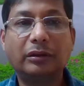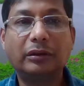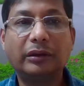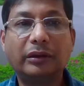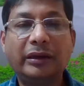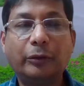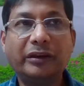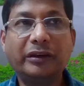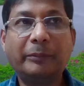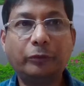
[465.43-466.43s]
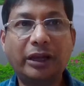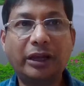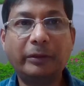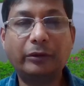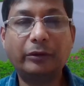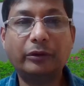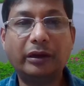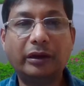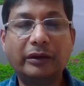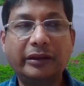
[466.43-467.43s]
in the week number 12,
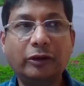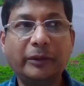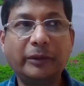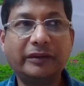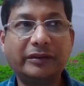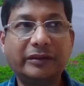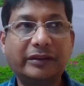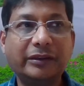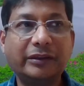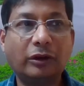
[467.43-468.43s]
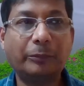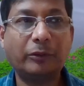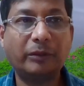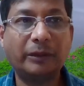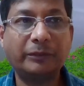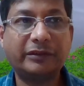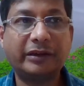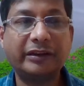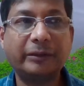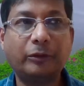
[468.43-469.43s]
they will be discussing all the problems
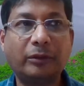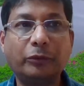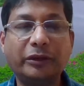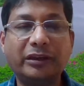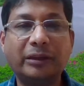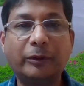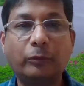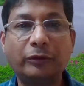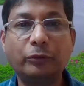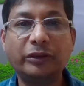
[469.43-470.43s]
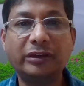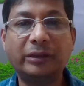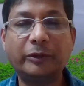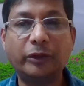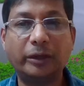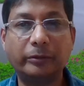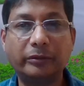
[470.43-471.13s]
starting from week number 1 to week number 12.